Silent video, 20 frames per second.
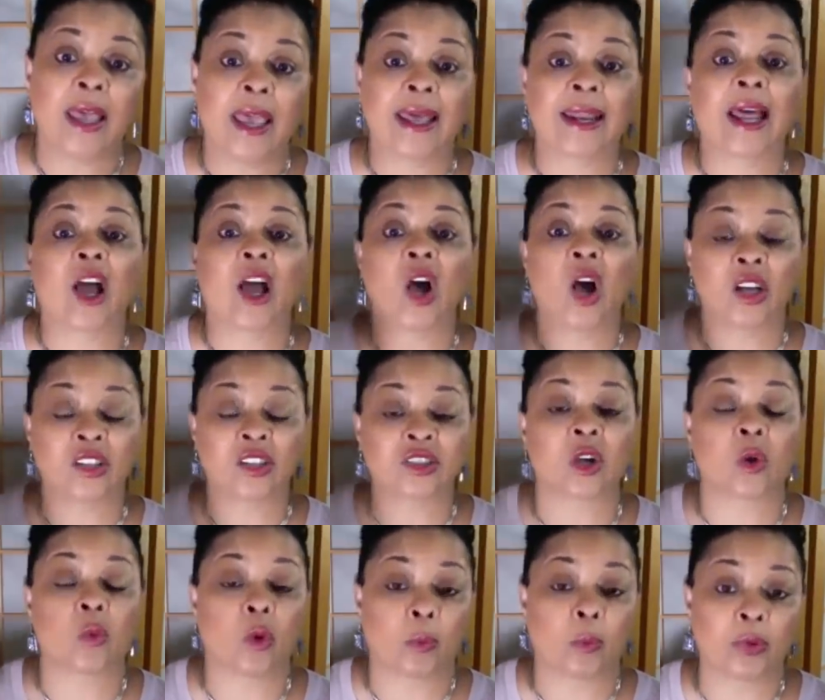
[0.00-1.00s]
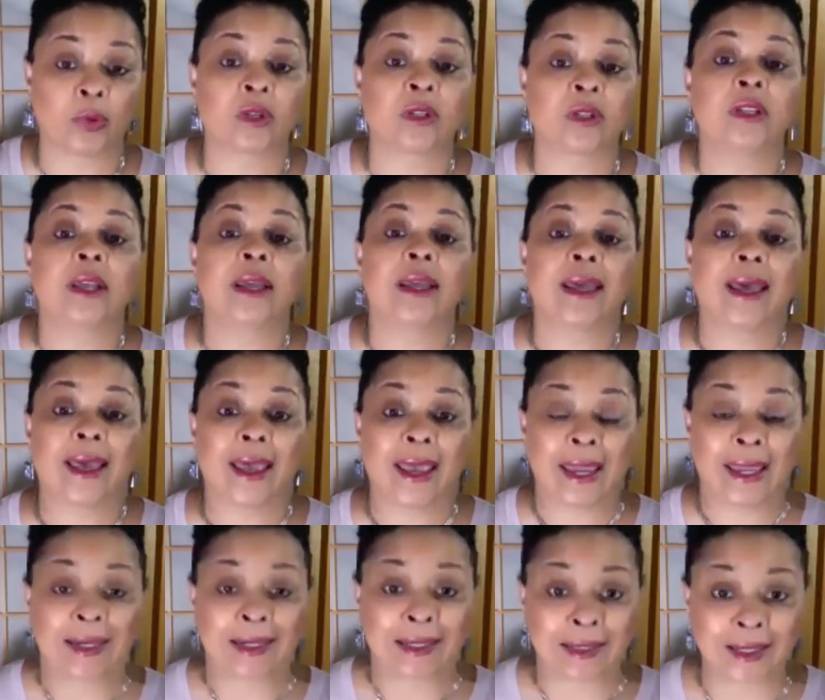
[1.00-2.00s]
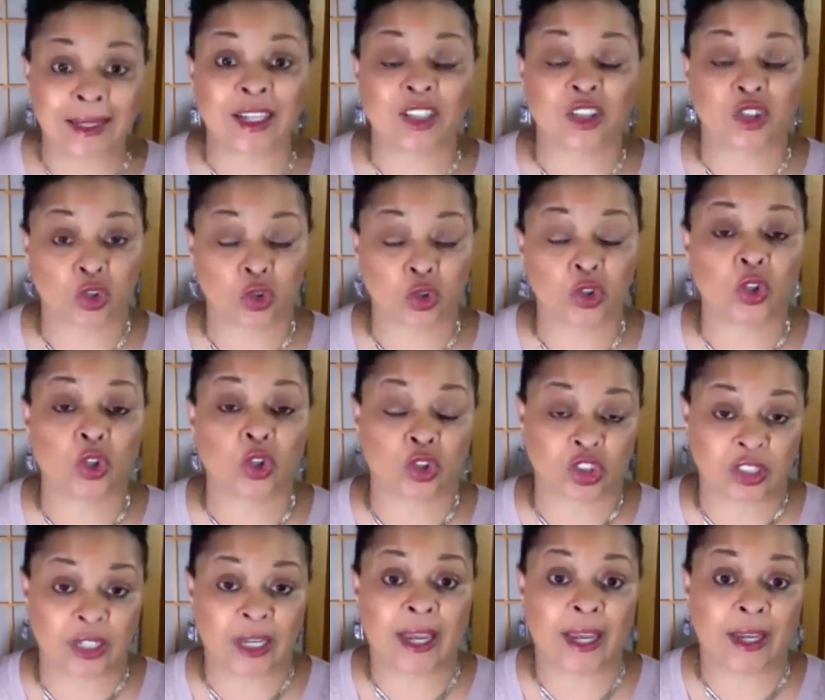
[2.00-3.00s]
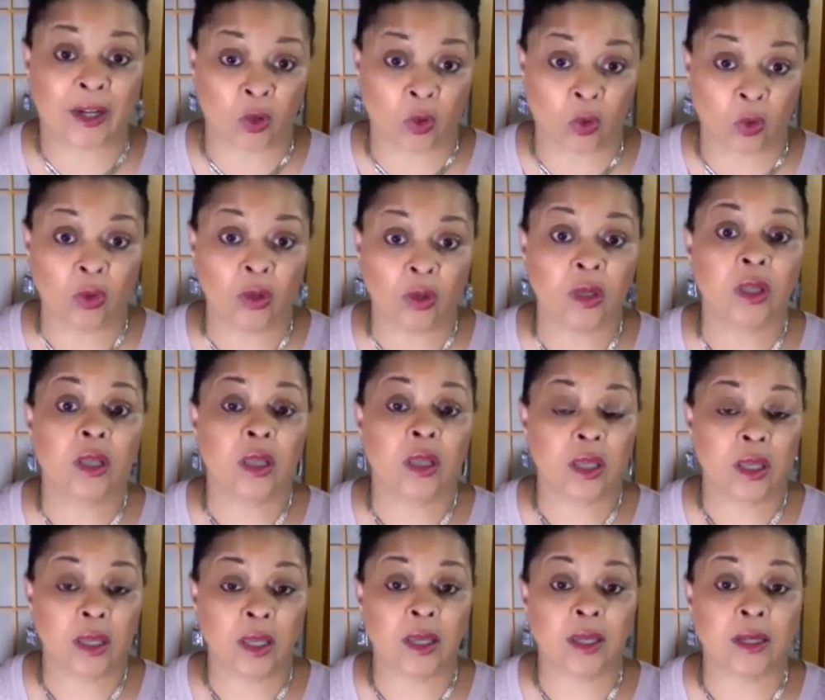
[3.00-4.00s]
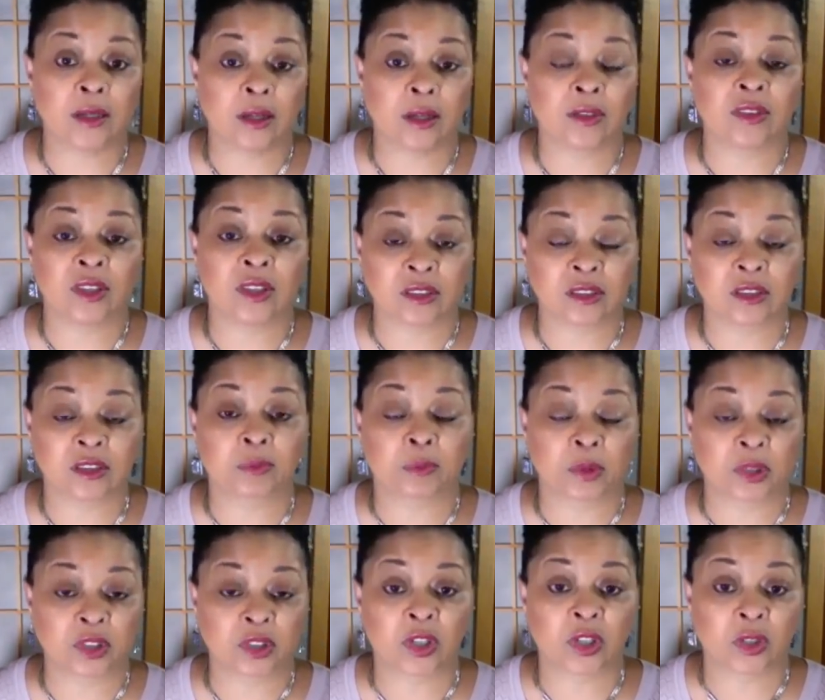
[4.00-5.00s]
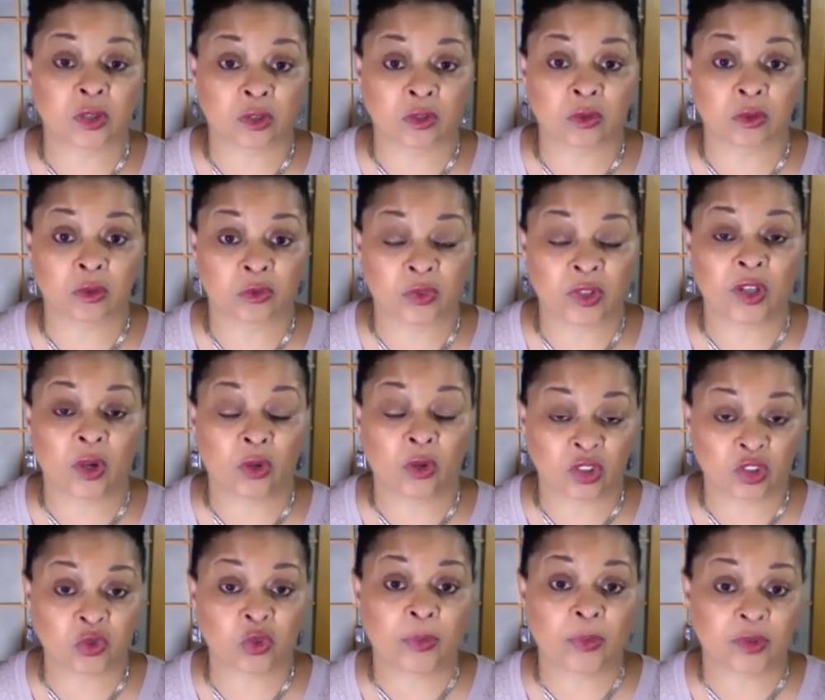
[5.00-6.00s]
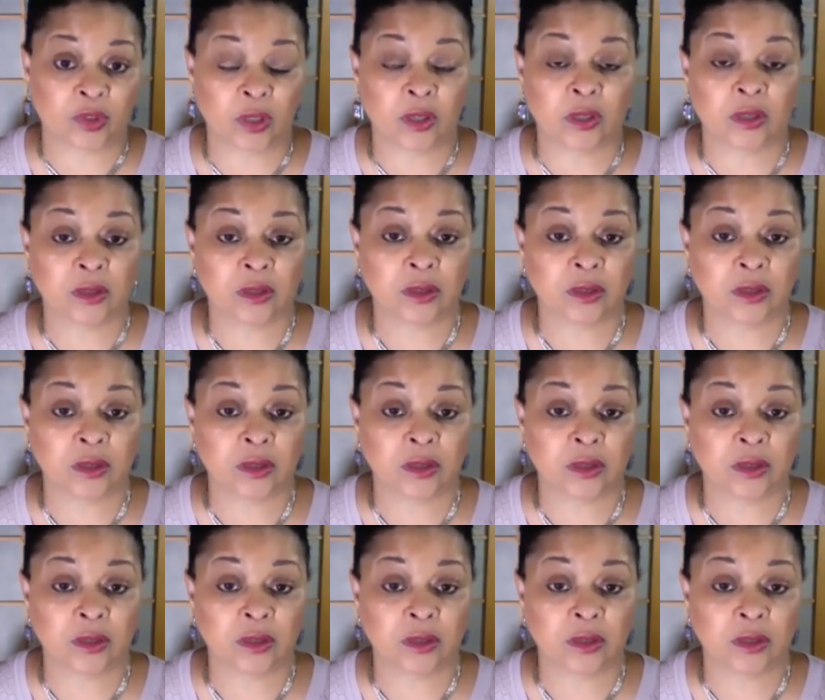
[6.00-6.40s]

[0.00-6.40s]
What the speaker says: And I also will put a link to your channel in this particular video description.